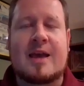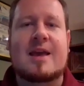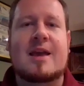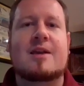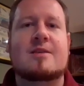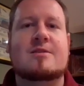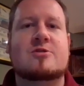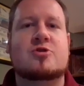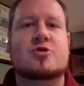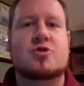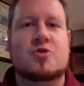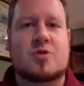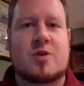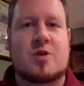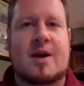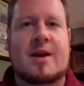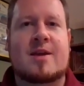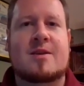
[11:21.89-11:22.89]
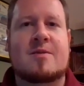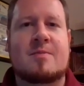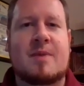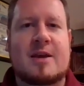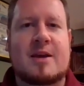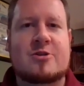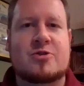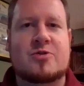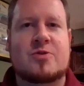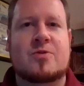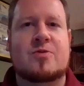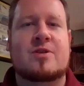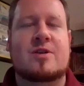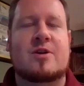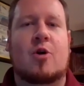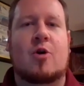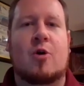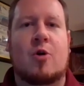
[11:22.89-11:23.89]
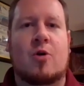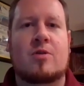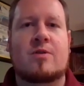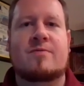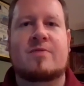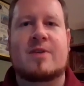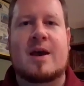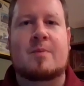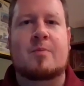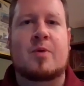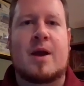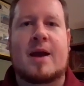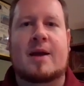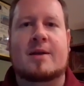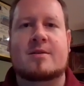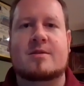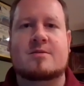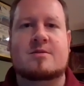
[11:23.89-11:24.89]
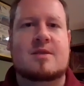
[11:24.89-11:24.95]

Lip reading: It's trying to make sure that all of that practice,